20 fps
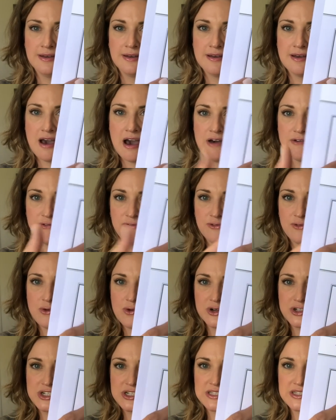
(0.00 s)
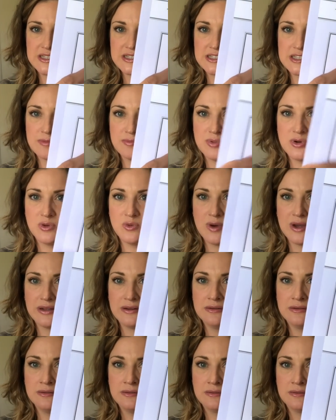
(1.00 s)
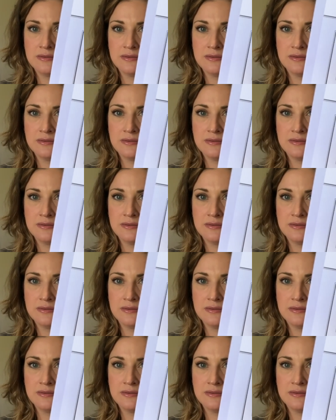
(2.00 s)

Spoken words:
cuff or just the simple one.